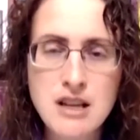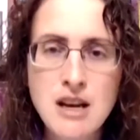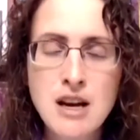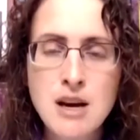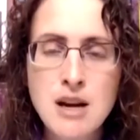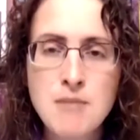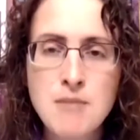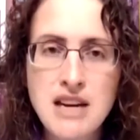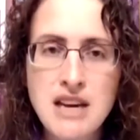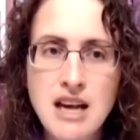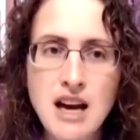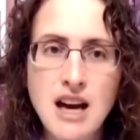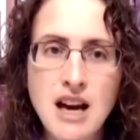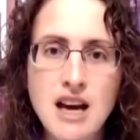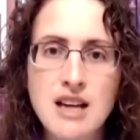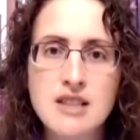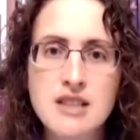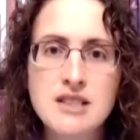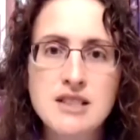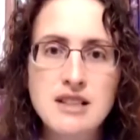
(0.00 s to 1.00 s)

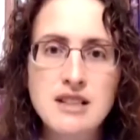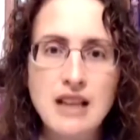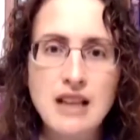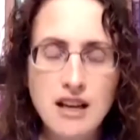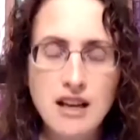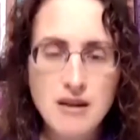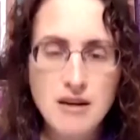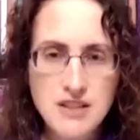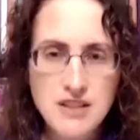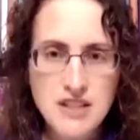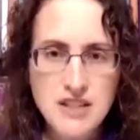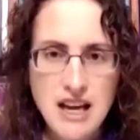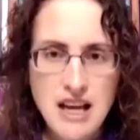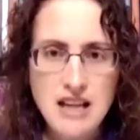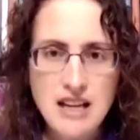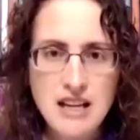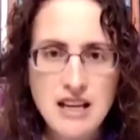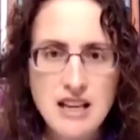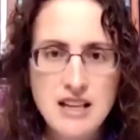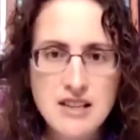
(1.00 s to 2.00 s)
because like I was saying,
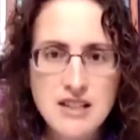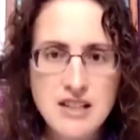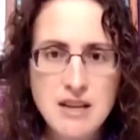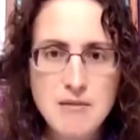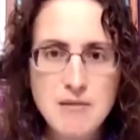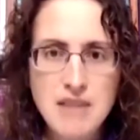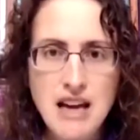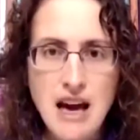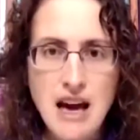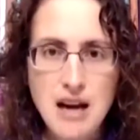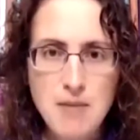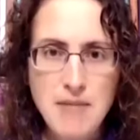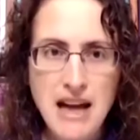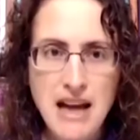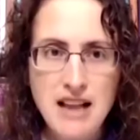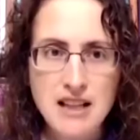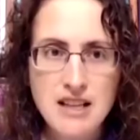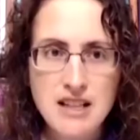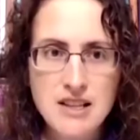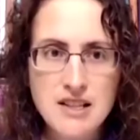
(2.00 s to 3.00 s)
kids can be out of
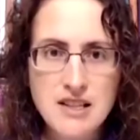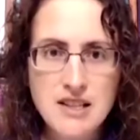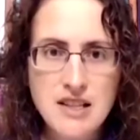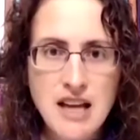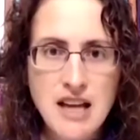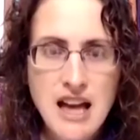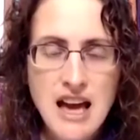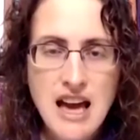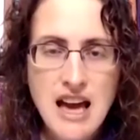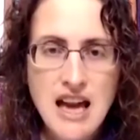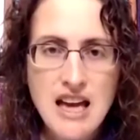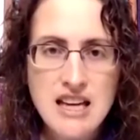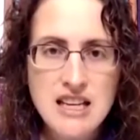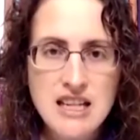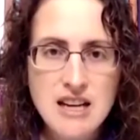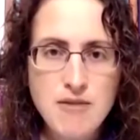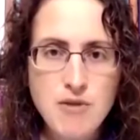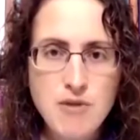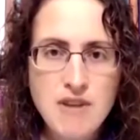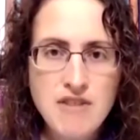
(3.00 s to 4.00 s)
balance. And
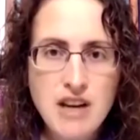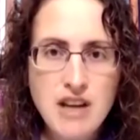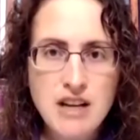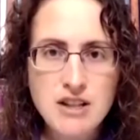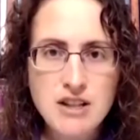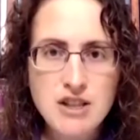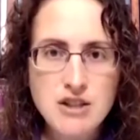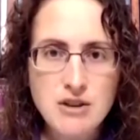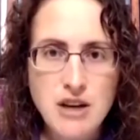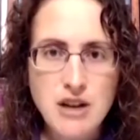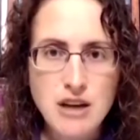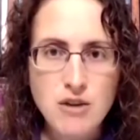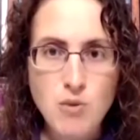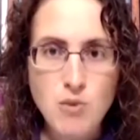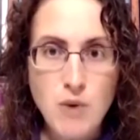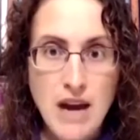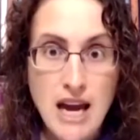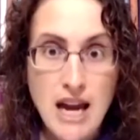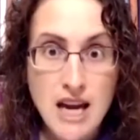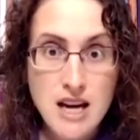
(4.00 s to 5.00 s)
if we've got a strength
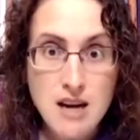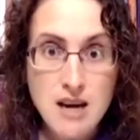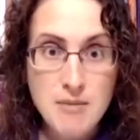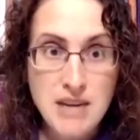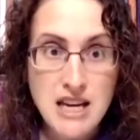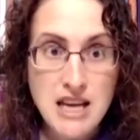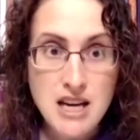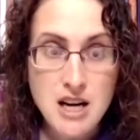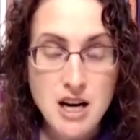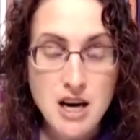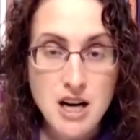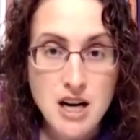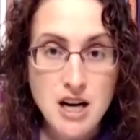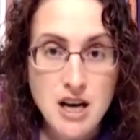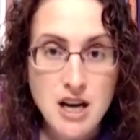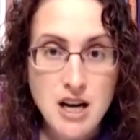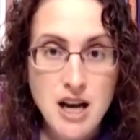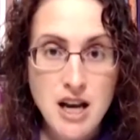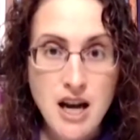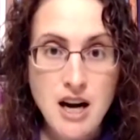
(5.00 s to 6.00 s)
way up here
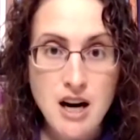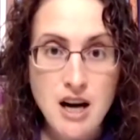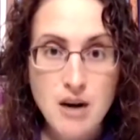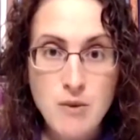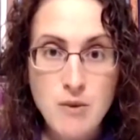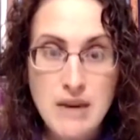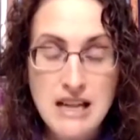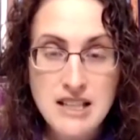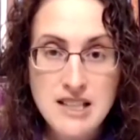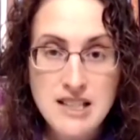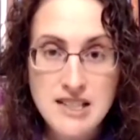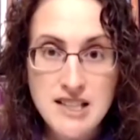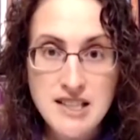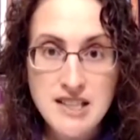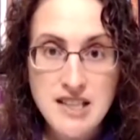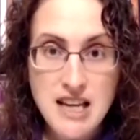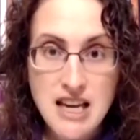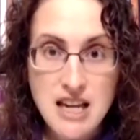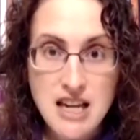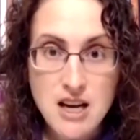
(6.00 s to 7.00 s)
and our weakness is
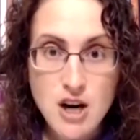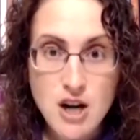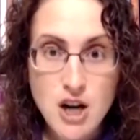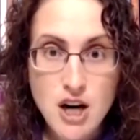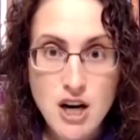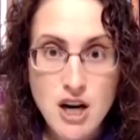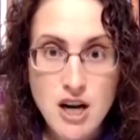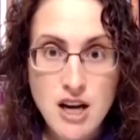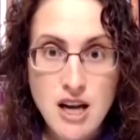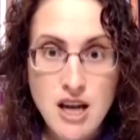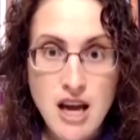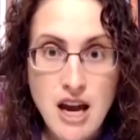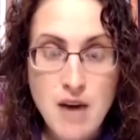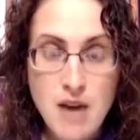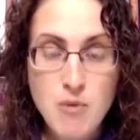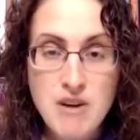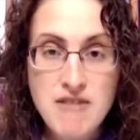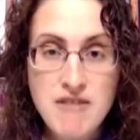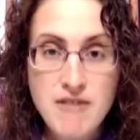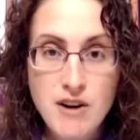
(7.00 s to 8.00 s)
here, and
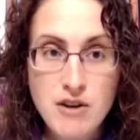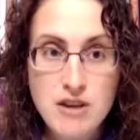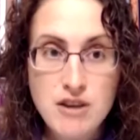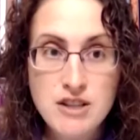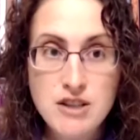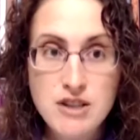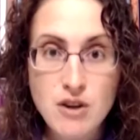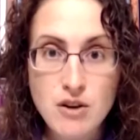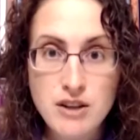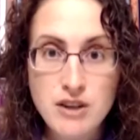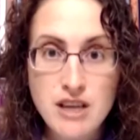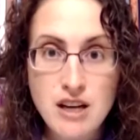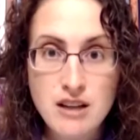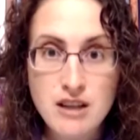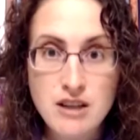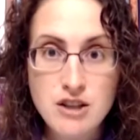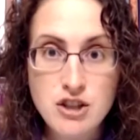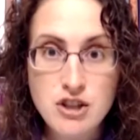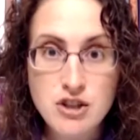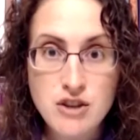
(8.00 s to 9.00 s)
we focus only on the
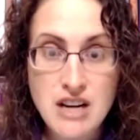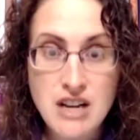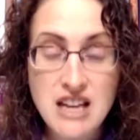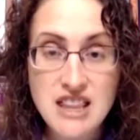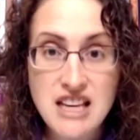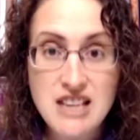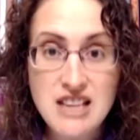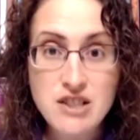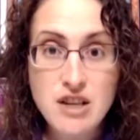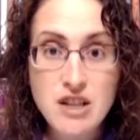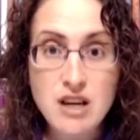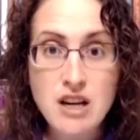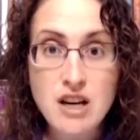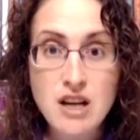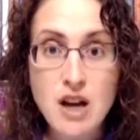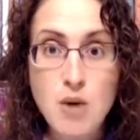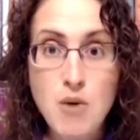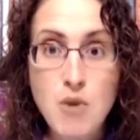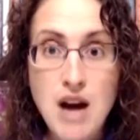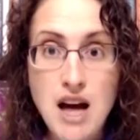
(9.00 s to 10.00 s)
strength, it's going to
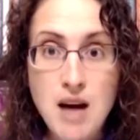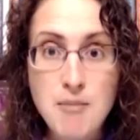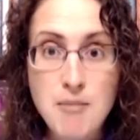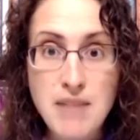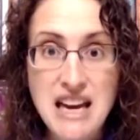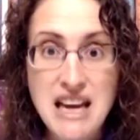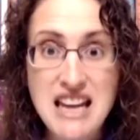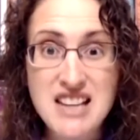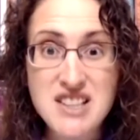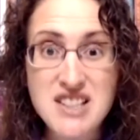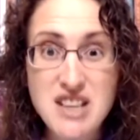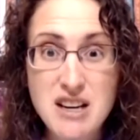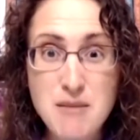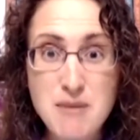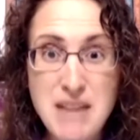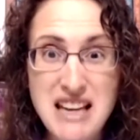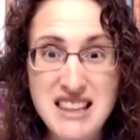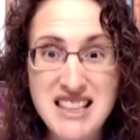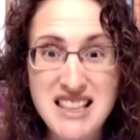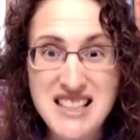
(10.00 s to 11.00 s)
go up and it's going to
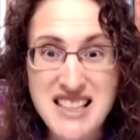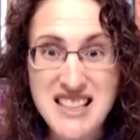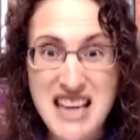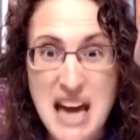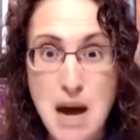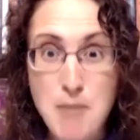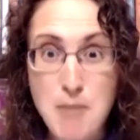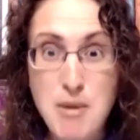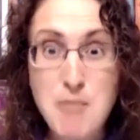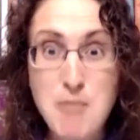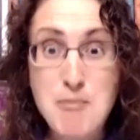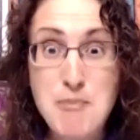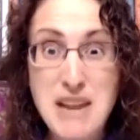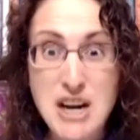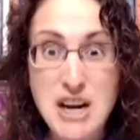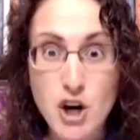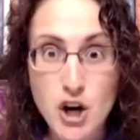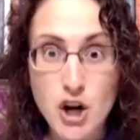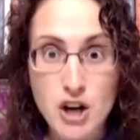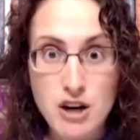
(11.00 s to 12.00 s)
make this gap
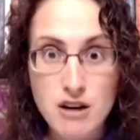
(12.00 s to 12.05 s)
bigger.